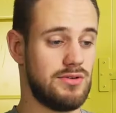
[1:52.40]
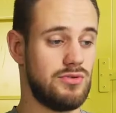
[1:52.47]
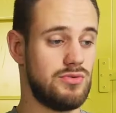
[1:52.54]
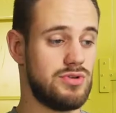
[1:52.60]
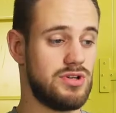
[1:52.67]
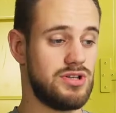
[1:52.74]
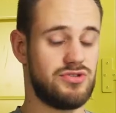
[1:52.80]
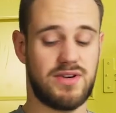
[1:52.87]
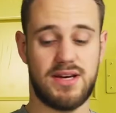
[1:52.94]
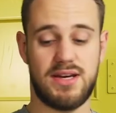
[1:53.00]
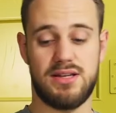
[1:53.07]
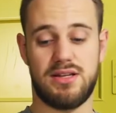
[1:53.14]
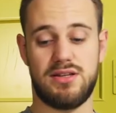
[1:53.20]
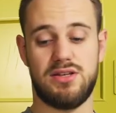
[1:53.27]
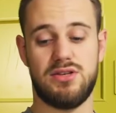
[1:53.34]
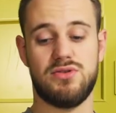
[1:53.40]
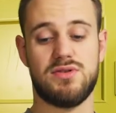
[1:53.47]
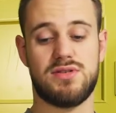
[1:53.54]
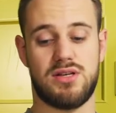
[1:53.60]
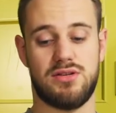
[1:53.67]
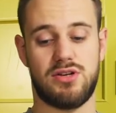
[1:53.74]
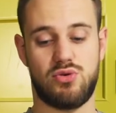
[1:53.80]
So the tracking that they
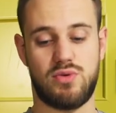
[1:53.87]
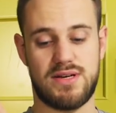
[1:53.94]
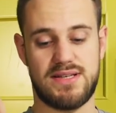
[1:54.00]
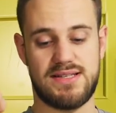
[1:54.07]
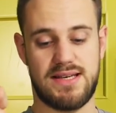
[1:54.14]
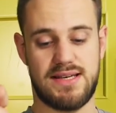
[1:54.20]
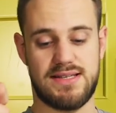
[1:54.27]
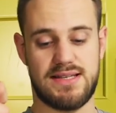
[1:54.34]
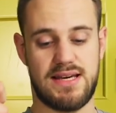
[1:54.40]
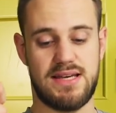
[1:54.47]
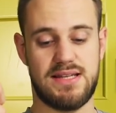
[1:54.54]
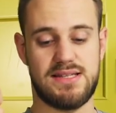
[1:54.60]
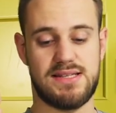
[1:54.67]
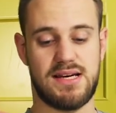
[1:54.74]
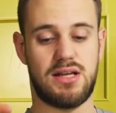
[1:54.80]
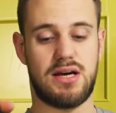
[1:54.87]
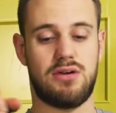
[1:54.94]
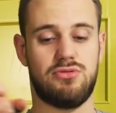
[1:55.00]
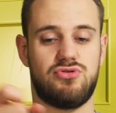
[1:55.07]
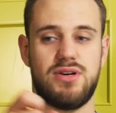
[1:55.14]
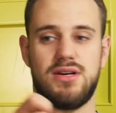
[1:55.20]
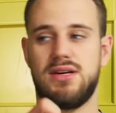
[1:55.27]
use on the Quest is an
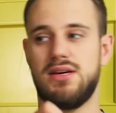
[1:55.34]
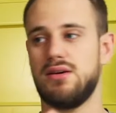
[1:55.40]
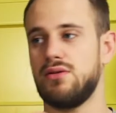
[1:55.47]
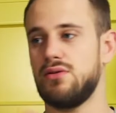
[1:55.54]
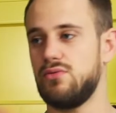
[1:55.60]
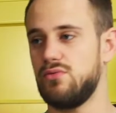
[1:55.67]
inside-out tracking